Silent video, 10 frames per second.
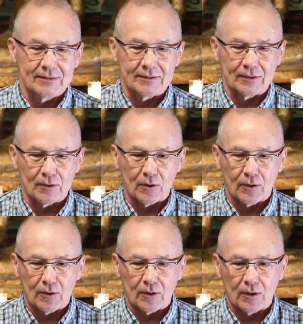are,
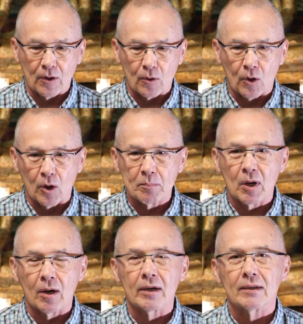are all
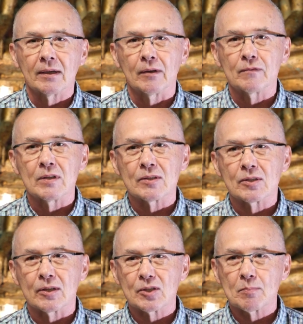part of this
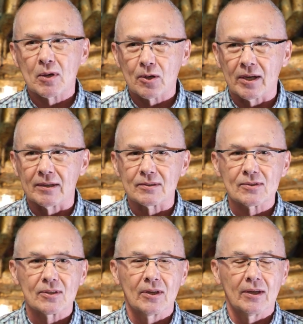
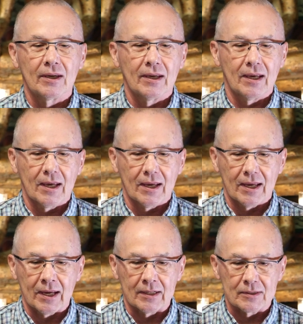experience.
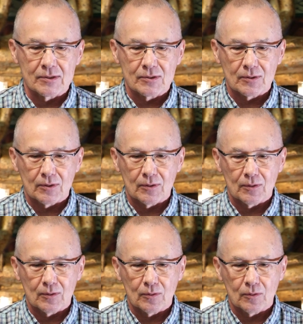And it's
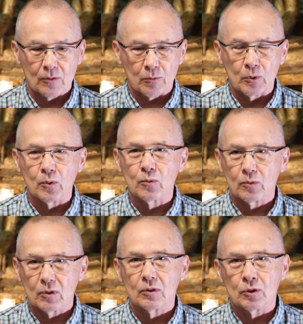through
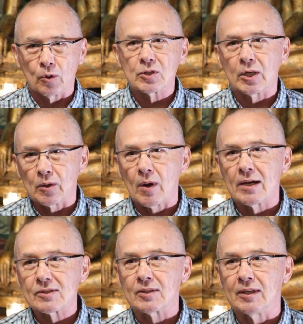your
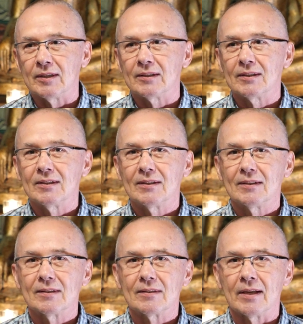generosity
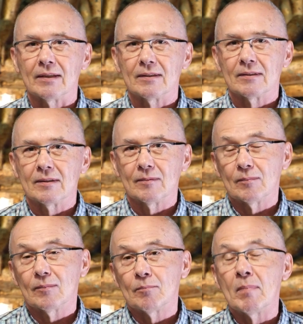that
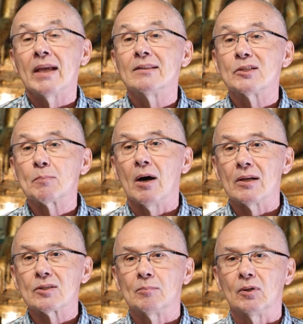made this
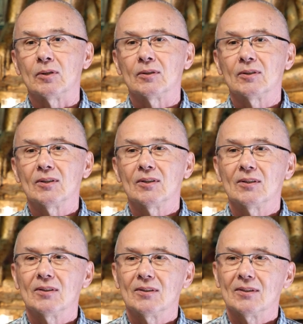possible.
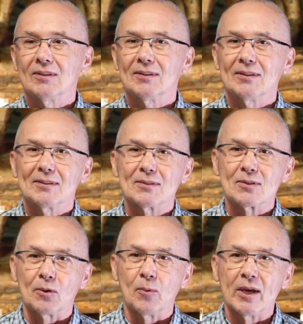
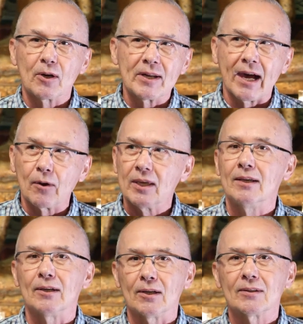So we are now
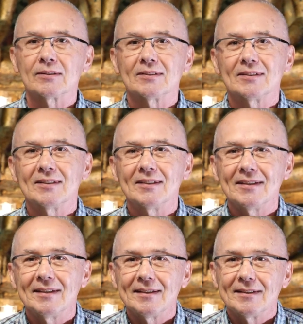here
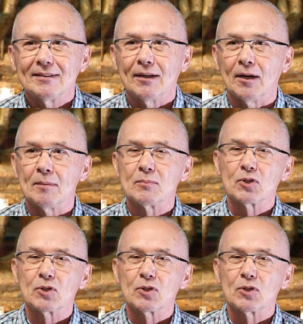um,